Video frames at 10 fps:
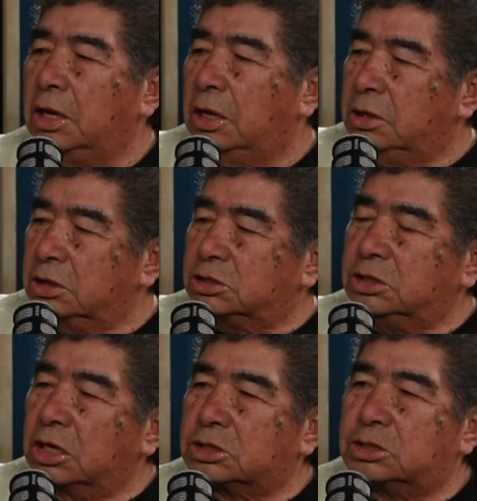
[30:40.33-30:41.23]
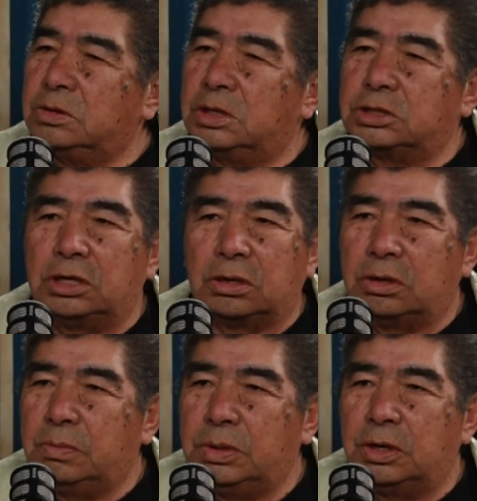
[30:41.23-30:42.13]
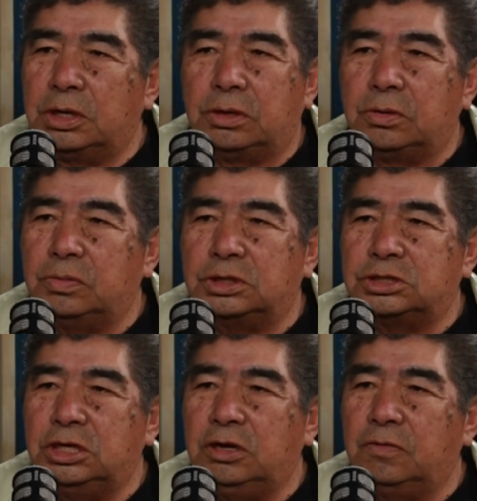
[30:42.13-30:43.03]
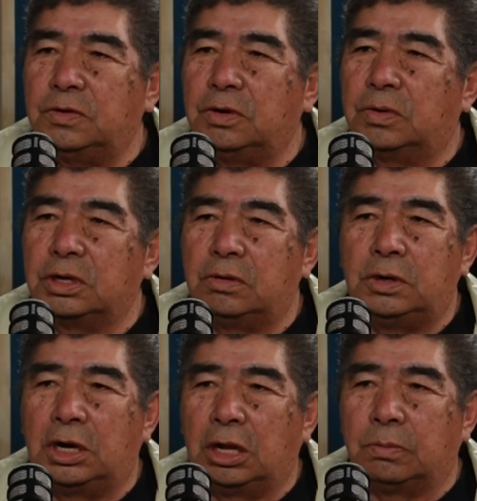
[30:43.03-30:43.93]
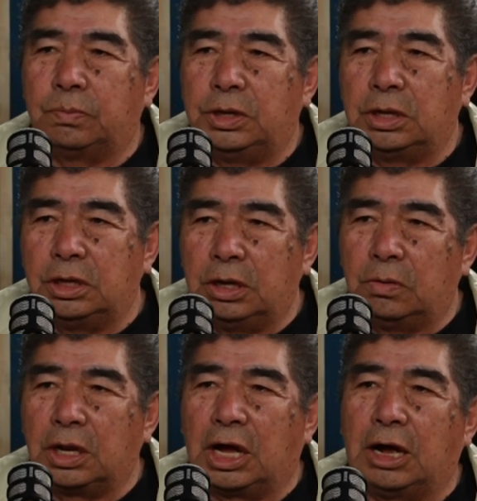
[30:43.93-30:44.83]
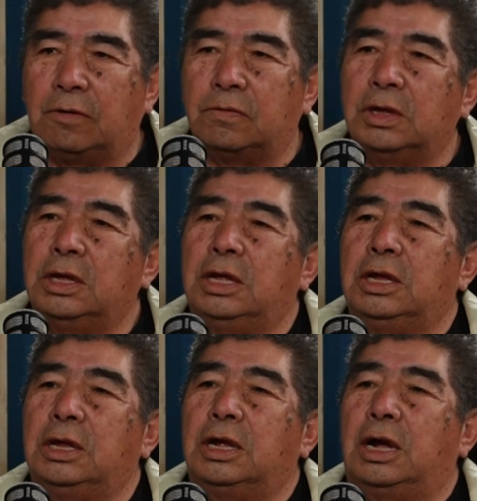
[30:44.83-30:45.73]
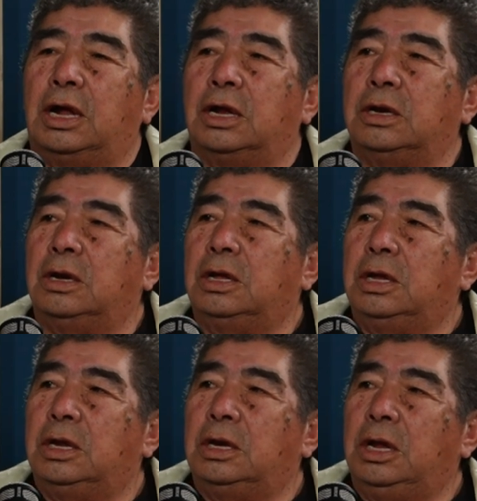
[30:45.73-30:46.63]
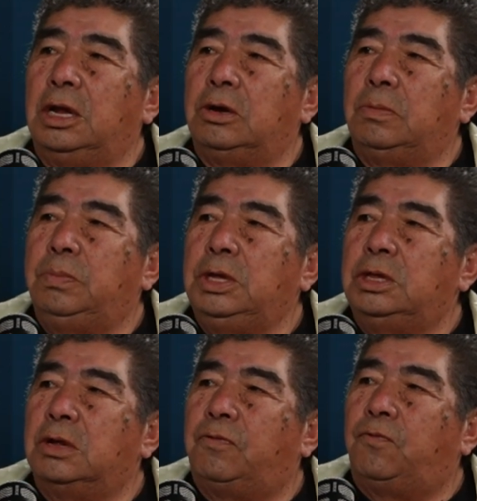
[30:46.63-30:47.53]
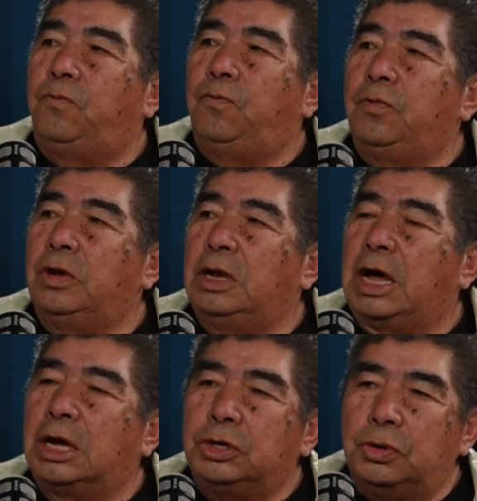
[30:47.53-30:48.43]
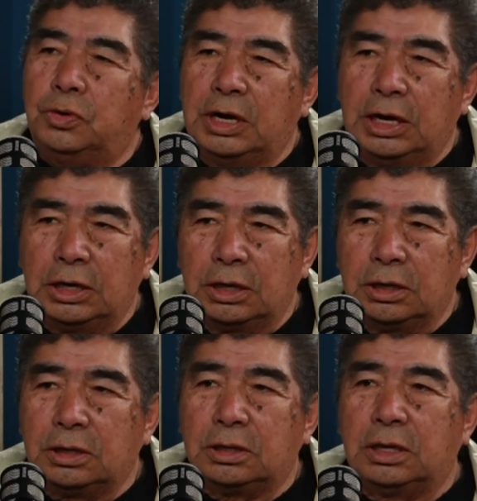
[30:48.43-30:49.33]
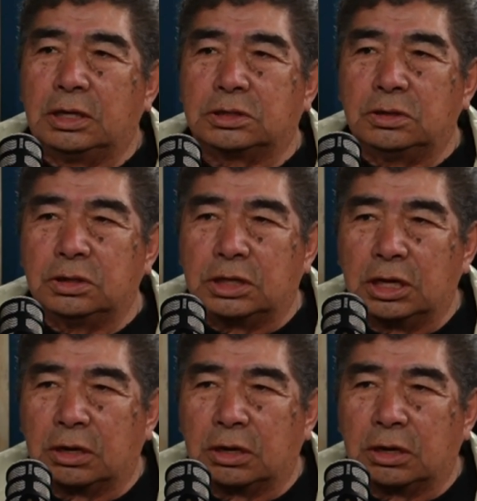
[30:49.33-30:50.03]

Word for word: this next generation are going to be ready to receive, you know, whatever help they, they will have, and it'll be the latter rain that's going to take